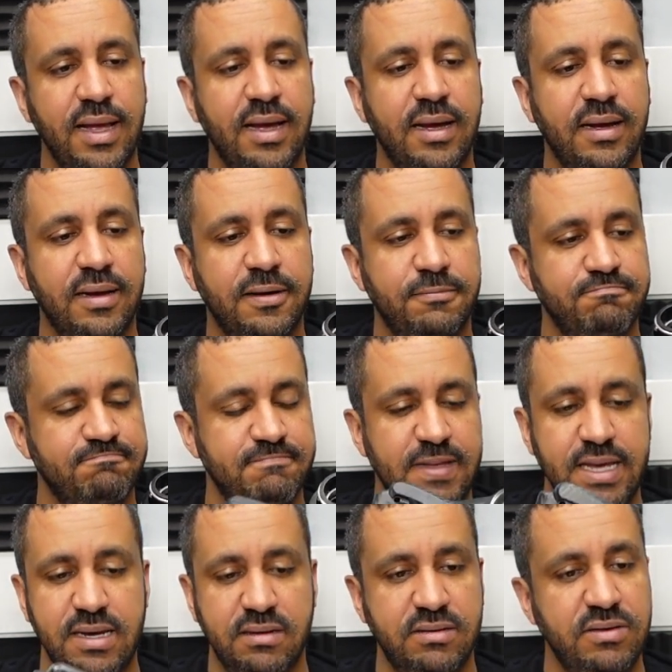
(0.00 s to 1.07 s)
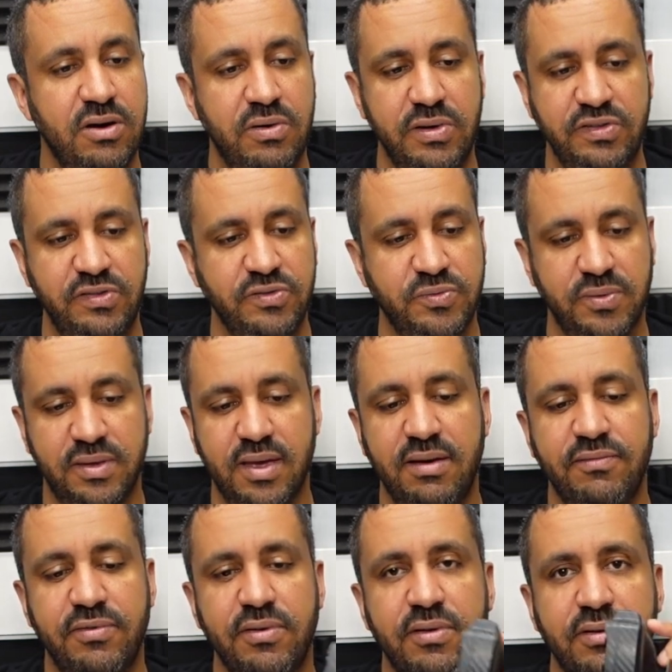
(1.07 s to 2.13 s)
Yeah, no issues with
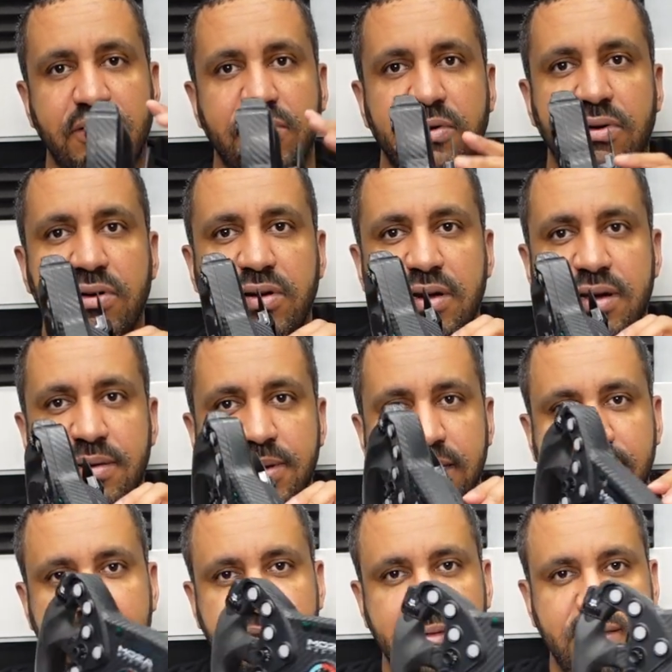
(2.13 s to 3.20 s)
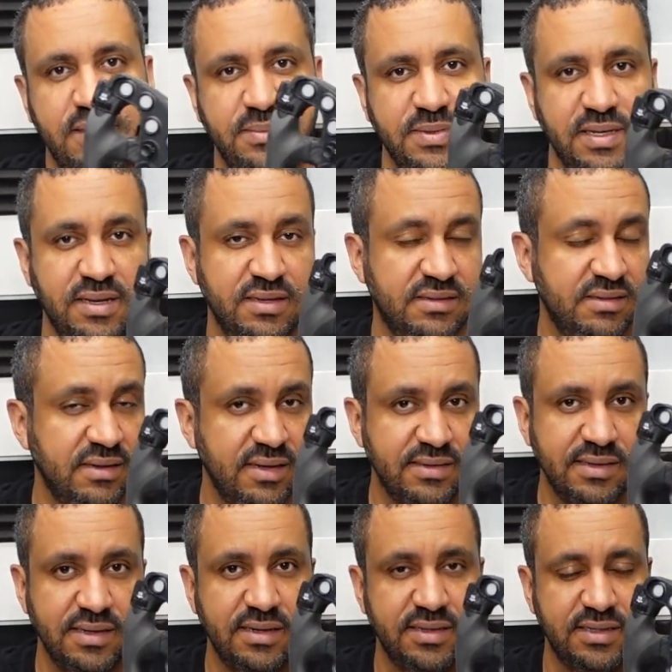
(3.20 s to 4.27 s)
comfort or ergonomics. Seems like it's
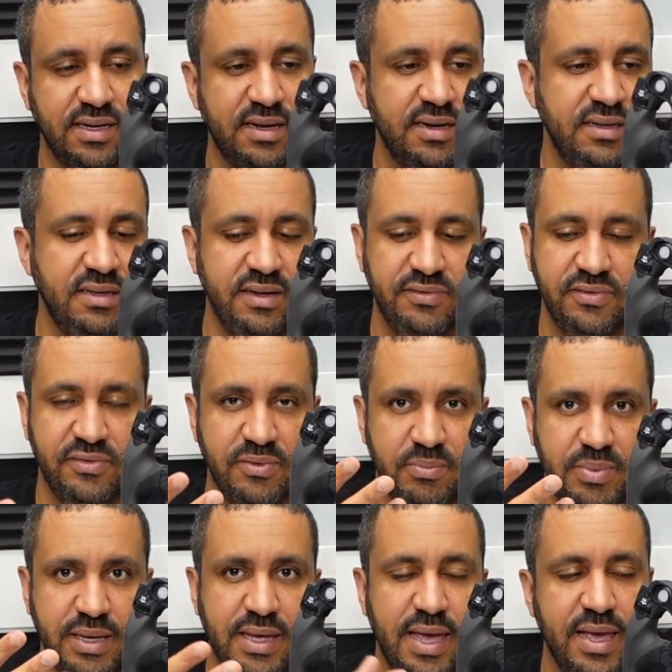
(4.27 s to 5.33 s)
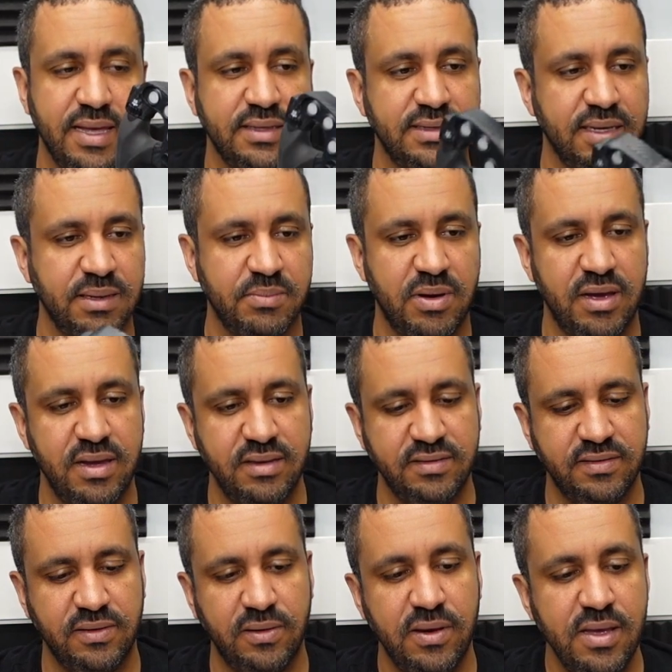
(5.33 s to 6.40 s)
nicely designed, even for big hands like mine.
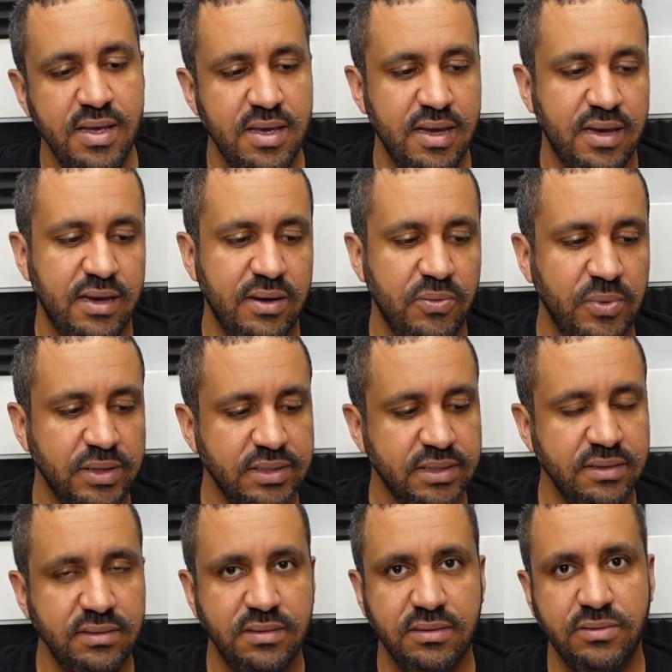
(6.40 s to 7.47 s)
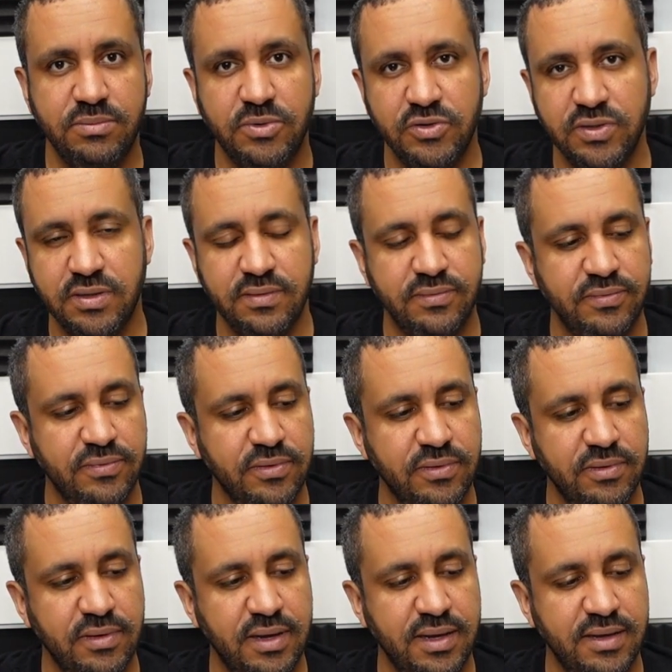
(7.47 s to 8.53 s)
So well done to Moza
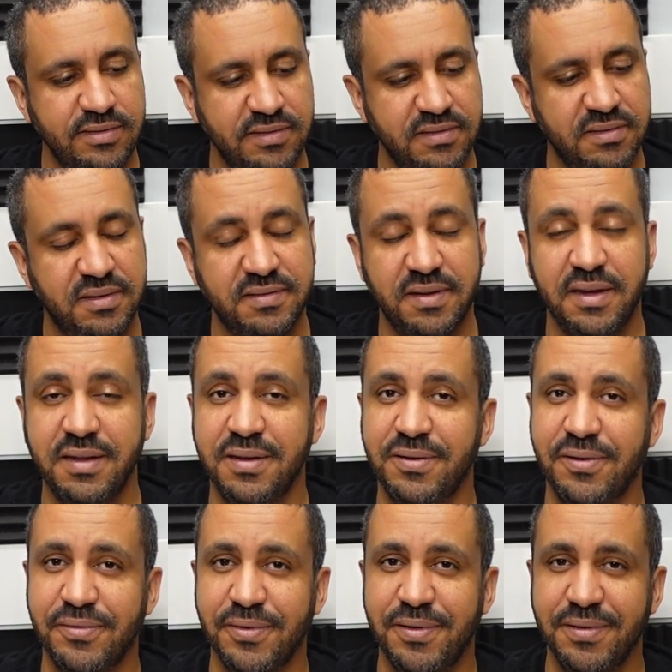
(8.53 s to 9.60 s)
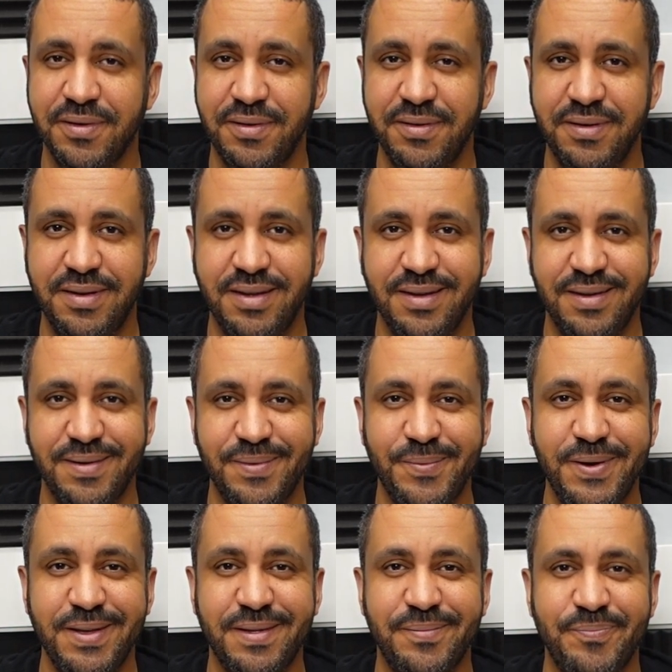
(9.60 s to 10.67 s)
for just designing an overall good
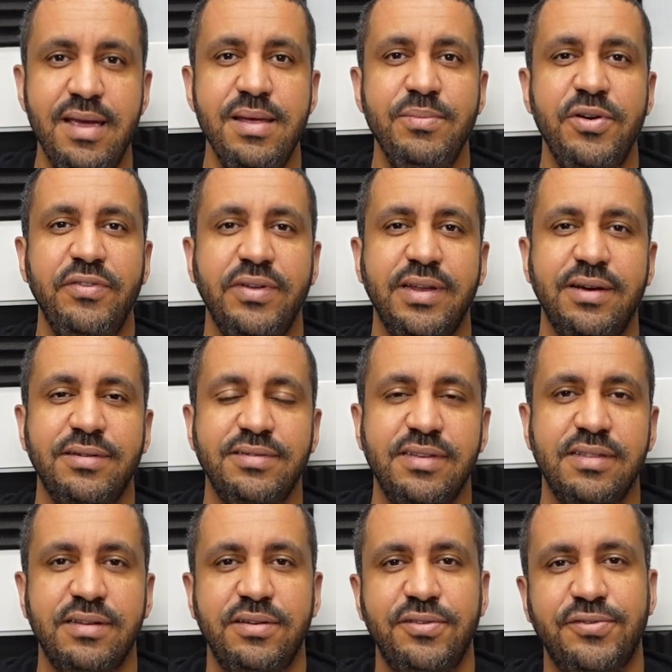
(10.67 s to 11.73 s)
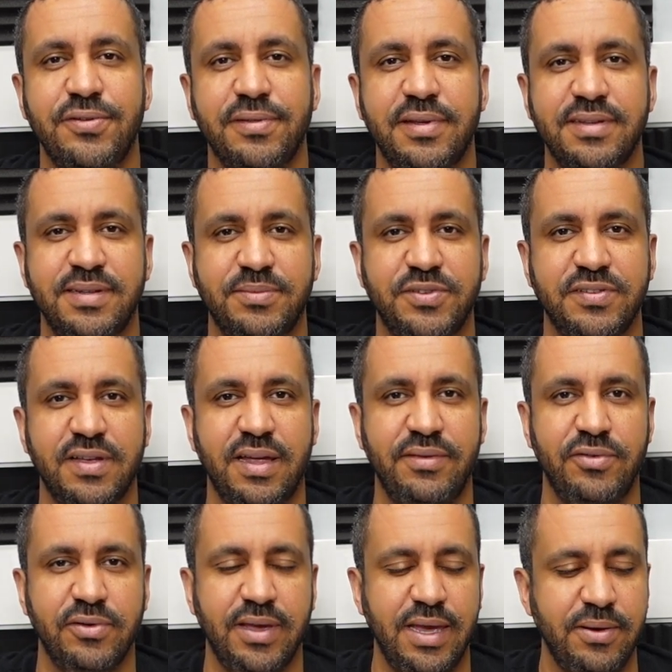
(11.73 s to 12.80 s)
wheel. And moving now into the neutral things I'm just kind
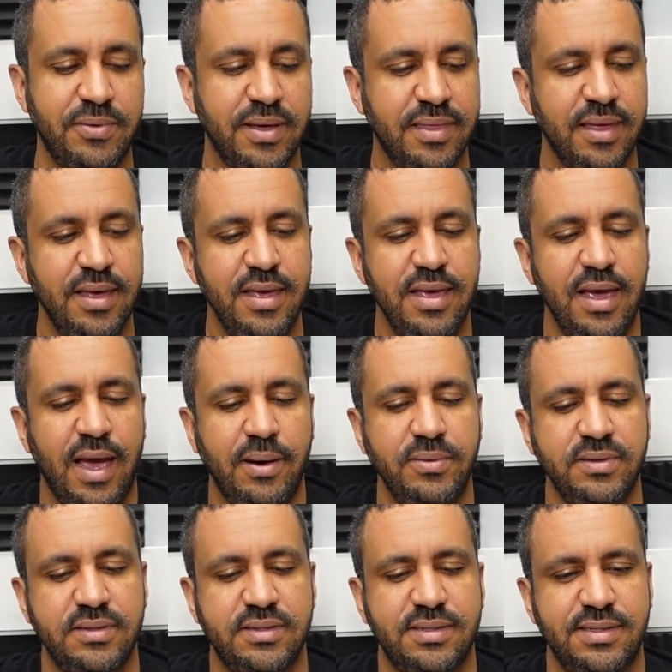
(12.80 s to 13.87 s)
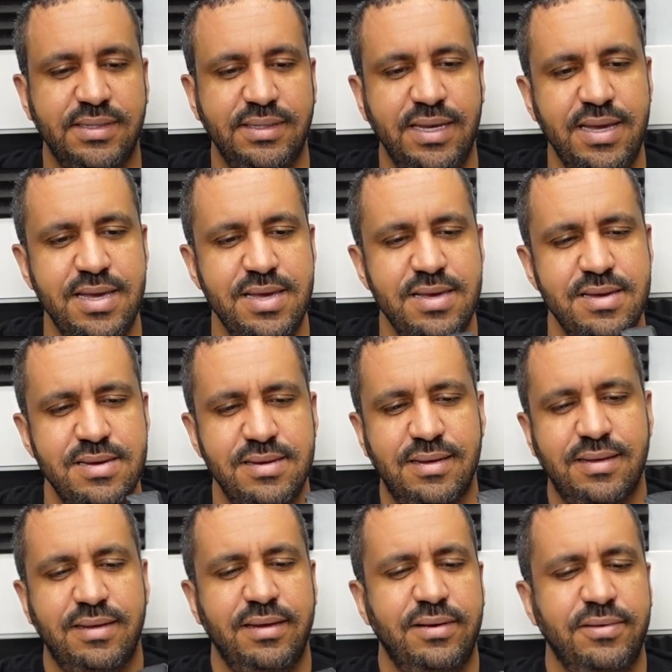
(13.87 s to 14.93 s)
of okay with. I would say,
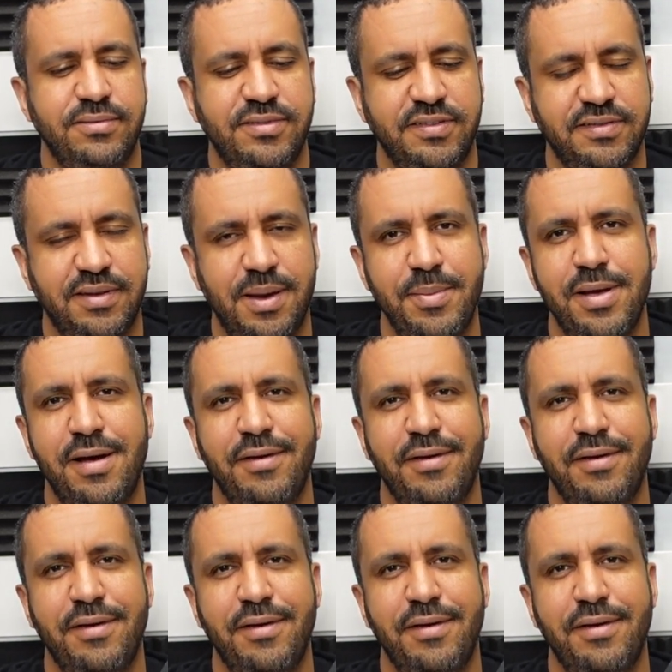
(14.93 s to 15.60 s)
you know, just coming